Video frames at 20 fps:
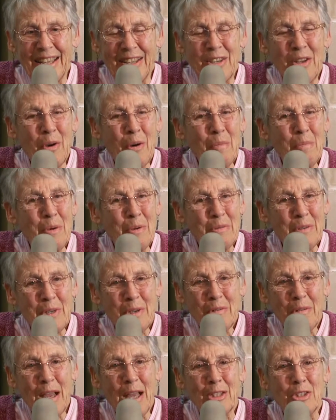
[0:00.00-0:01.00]
No moving
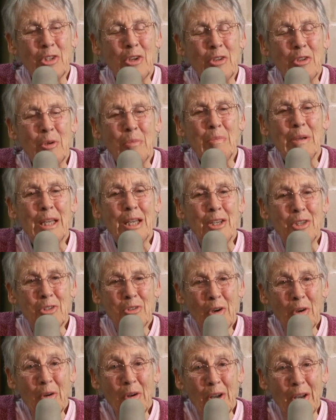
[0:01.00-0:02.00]
around. So you've been in
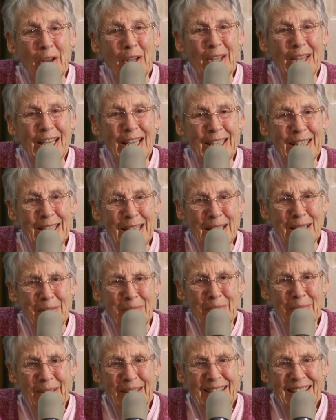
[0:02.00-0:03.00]
Trona all that time.
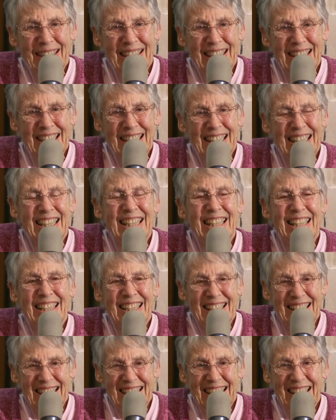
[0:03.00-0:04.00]

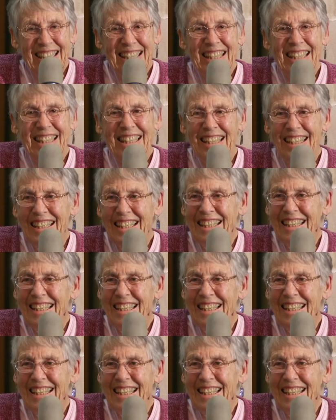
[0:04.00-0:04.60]
Yeah.